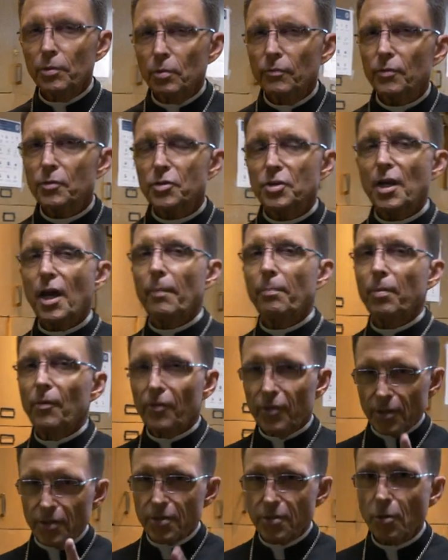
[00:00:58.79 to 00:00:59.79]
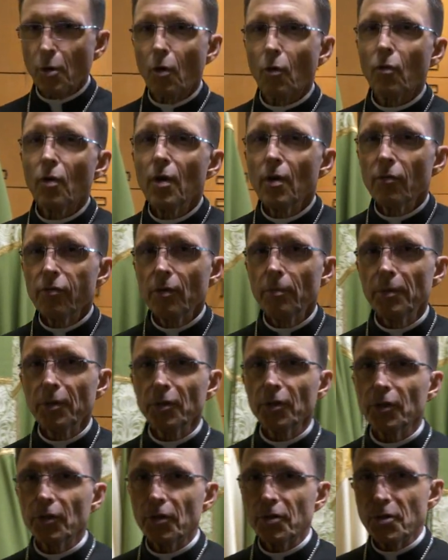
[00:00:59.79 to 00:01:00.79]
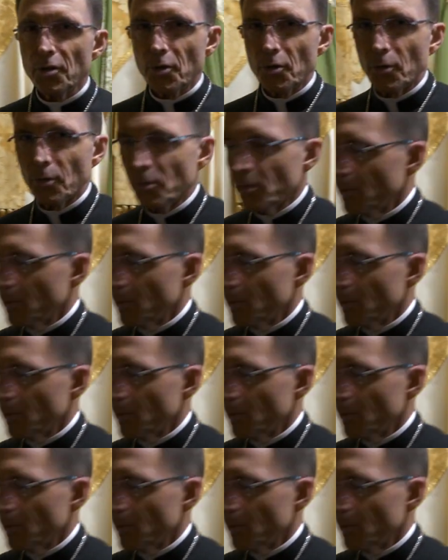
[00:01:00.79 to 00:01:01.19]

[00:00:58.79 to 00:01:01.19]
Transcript: beautiful chapel that's so familiar to you.